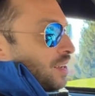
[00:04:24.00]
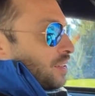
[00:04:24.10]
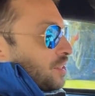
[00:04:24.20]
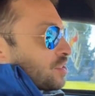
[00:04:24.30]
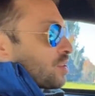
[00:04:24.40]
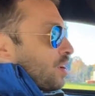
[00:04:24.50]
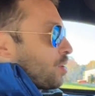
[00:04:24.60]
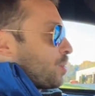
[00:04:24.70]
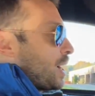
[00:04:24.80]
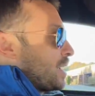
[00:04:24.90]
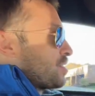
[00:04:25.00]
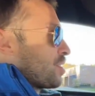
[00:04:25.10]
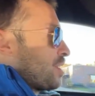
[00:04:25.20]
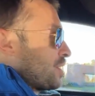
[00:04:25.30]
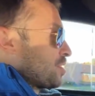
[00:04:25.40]
this car rides
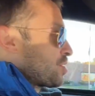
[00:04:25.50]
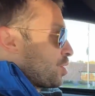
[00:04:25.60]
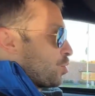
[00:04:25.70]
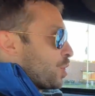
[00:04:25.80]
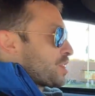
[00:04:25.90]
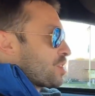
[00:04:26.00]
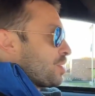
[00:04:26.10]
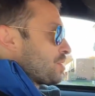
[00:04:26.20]
on its original